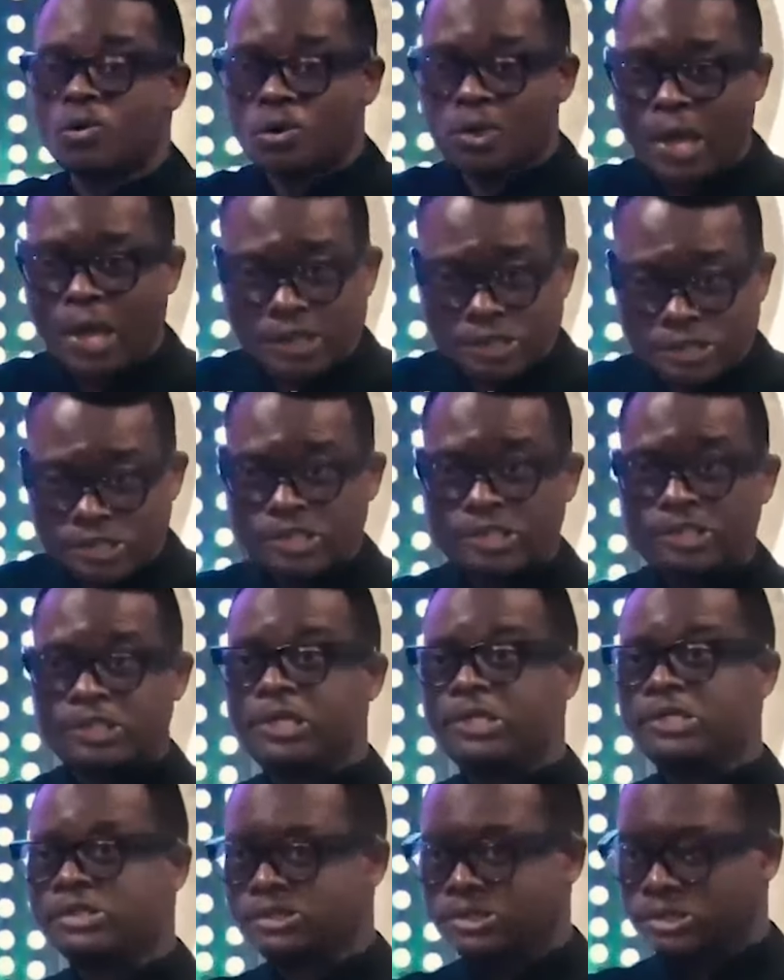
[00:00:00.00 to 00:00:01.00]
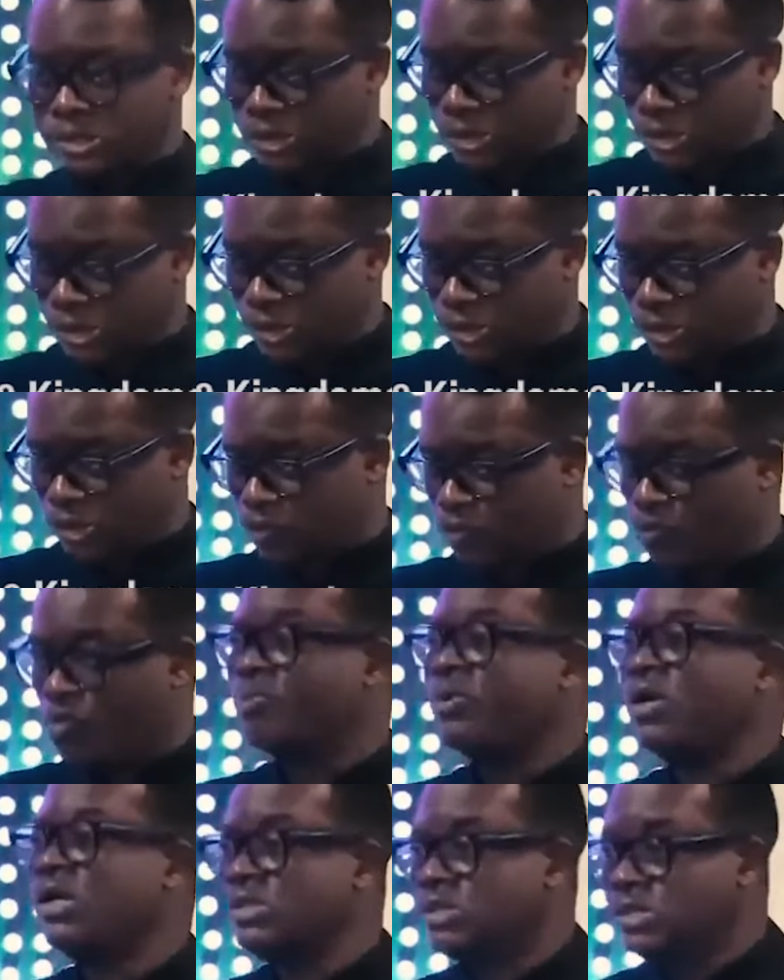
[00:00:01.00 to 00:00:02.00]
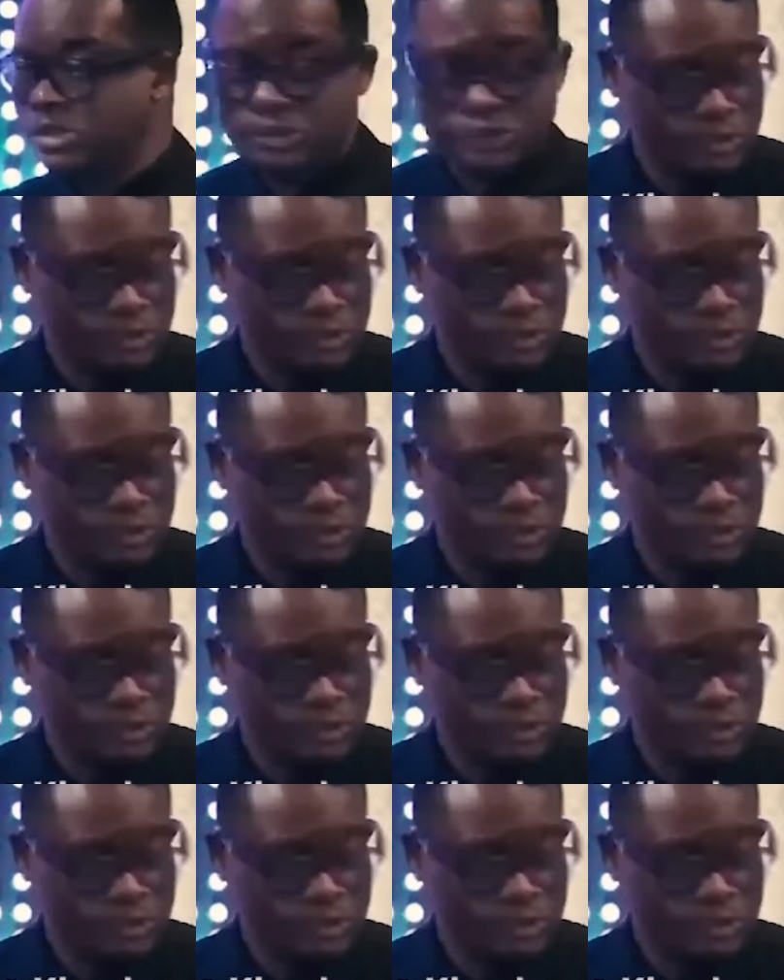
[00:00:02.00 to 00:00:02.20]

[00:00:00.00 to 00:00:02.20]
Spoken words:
like 3 days from 18.